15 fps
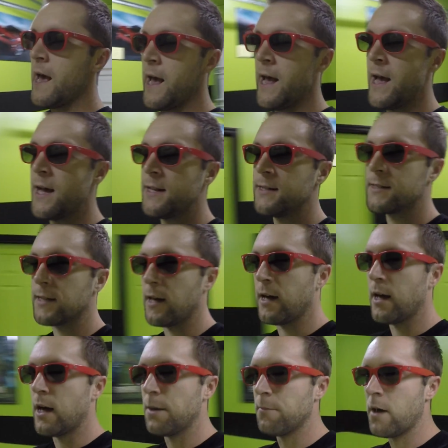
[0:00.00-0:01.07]
and
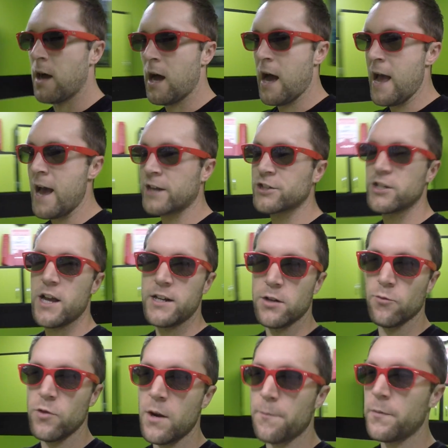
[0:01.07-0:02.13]
I actually had
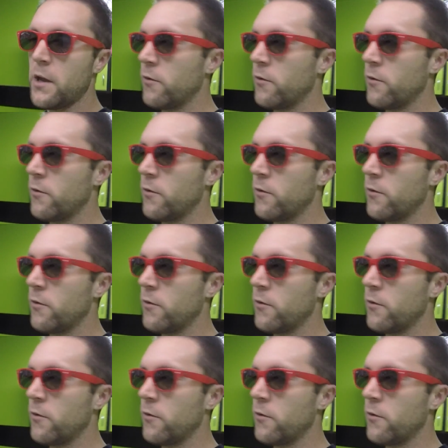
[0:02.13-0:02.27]
to rip.